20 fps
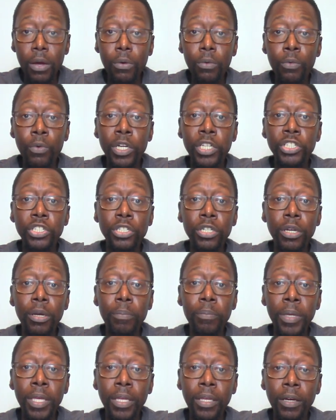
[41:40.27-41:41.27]
we
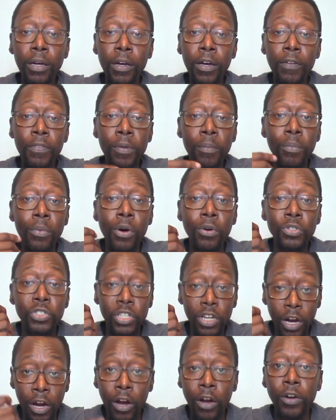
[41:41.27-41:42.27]
should be of the
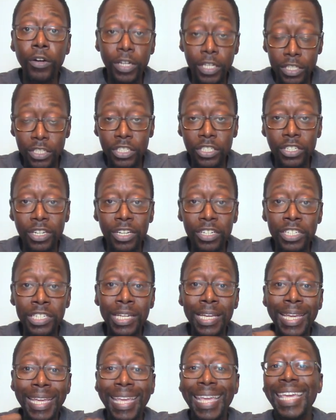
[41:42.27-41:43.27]
most earnest
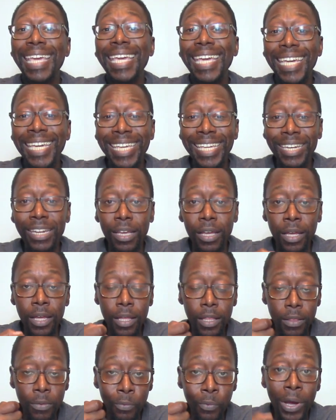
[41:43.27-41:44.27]
to heed
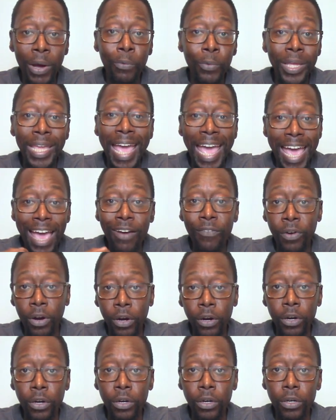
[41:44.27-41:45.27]
what we have
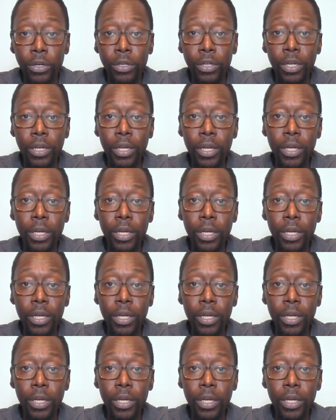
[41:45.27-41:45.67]
heard.